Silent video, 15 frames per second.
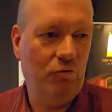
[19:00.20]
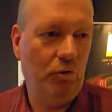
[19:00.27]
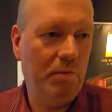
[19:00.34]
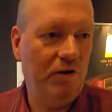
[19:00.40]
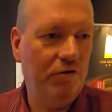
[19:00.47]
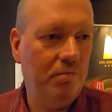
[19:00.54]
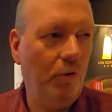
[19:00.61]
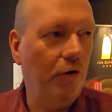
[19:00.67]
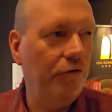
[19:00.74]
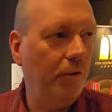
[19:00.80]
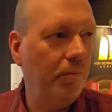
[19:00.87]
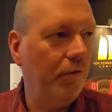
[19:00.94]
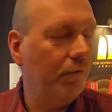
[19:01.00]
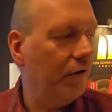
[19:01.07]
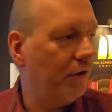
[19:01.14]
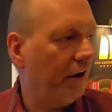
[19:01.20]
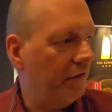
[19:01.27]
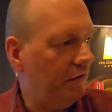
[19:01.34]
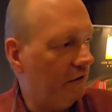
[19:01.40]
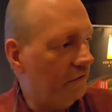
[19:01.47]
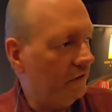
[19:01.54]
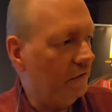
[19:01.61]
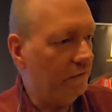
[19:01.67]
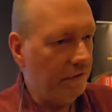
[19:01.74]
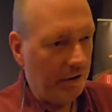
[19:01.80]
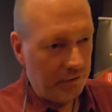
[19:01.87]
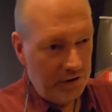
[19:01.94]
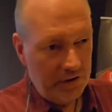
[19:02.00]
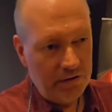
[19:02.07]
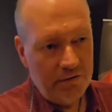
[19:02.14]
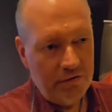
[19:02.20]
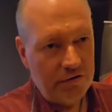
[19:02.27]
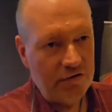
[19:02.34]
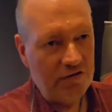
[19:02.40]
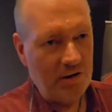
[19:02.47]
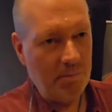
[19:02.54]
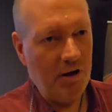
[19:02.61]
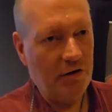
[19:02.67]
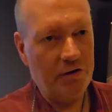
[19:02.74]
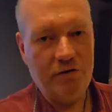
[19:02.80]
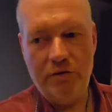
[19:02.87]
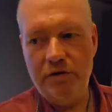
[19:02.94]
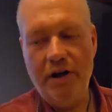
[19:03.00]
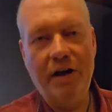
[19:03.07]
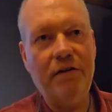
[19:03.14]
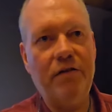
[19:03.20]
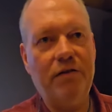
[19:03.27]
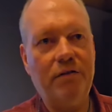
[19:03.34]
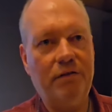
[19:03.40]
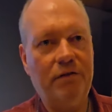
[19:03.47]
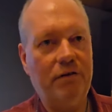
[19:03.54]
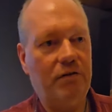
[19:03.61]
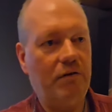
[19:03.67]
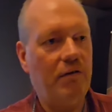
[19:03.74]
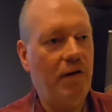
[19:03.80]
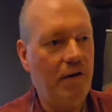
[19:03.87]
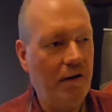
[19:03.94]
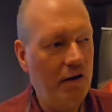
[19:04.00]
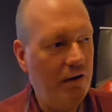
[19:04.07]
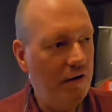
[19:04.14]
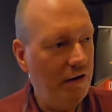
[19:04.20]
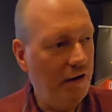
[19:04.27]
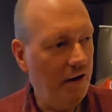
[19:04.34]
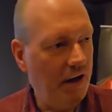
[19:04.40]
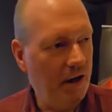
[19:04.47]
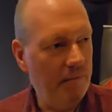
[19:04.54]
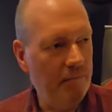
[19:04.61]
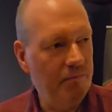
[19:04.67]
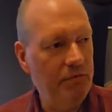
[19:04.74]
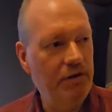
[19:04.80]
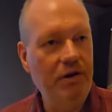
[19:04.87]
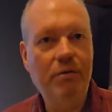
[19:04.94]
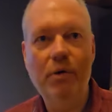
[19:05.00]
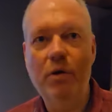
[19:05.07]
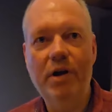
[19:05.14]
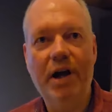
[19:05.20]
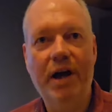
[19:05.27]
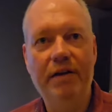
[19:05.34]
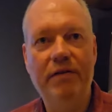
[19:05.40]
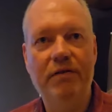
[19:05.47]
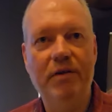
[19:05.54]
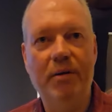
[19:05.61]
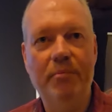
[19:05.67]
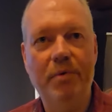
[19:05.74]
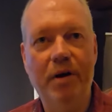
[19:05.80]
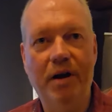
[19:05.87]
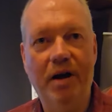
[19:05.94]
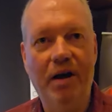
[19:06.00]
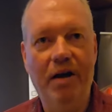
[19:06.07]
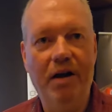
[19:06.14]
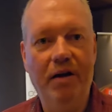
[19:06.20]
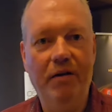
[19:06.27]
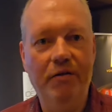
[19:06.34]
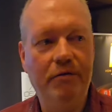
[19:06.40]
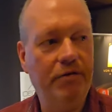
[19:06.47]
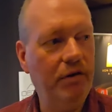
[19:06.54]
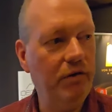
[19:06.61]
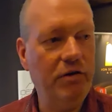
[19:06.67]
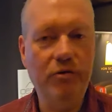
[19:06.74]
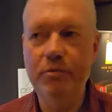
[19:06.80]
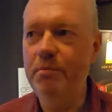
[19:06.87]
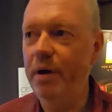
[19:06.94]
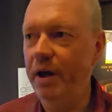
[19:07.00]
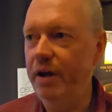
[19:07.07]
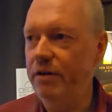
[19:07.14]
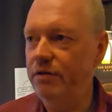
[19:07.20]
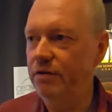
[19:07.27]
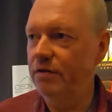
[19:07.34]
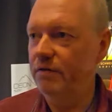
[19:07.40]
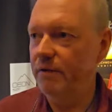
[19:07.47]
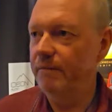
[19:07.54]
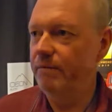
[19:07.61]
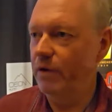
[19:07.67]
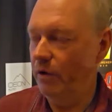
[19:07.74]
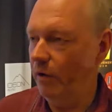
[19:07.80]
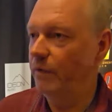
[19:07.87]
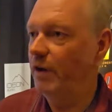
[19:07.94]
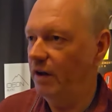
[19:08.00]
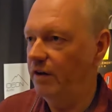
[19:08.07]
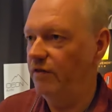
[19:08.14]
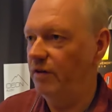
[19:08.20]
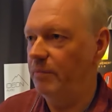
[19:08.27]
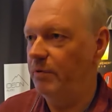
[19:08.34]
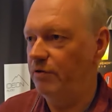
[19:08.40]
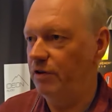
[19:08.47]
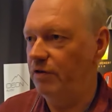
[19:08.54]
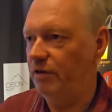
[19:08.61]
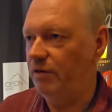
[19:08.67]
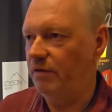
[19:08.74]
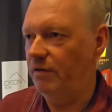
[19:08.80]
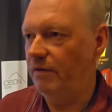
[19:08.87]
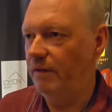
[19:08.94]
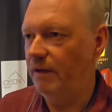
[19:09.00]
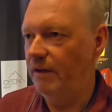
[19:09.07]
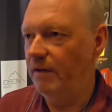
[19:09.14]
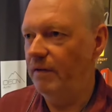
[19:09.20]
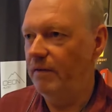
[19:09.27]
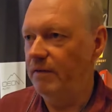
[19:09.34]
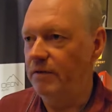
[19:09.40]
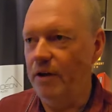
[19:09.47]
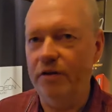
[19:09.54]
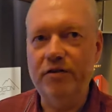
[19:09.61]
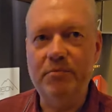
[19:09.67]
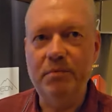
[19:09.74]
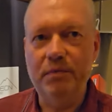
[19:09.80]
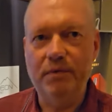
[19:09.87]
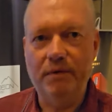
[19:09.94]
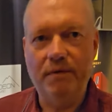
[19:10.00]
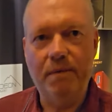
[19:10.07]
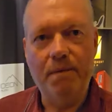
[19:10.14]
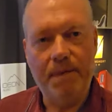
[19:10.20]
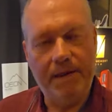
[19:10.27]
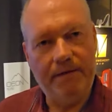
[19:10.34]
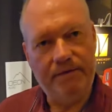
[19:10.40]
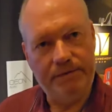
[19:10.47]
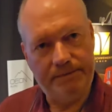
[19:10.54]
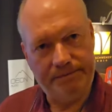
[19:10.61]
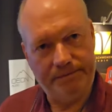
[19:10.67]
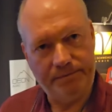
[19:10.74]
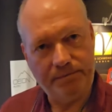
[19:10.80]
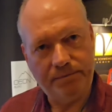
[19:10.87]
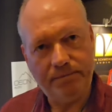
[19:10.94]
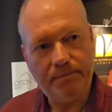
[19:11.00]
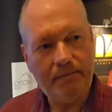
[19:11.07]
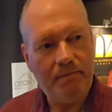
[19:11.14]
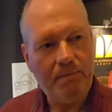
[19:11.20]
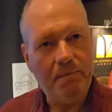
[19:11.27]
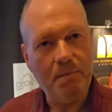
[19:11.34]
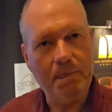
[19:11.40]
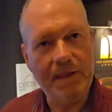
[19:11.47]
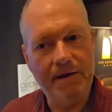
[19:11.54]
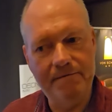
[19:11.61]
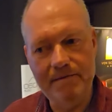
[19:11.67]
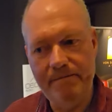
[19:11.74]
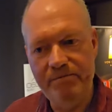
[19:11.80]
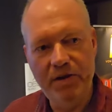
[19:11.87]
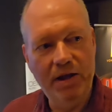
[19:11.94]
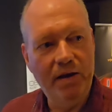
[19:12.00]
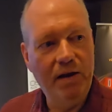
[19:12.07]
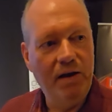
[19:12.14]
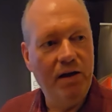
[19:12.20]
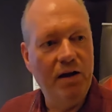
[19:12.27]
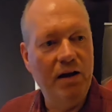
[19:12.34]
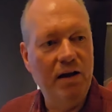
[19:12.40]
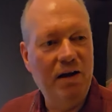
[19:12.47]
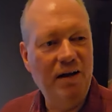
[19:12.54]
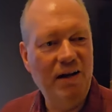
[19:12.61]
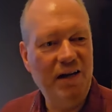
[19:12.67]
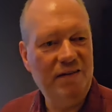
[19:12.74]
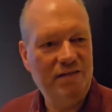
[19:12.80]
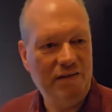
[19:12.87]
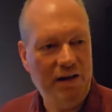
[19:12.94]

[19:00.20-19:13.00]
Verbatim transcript: normally a small subwoofer, over again. This is very similar to that. Um, you will get a, uh, a very good bass on the listening position. And do you hook it up the same as any other sub in terms of?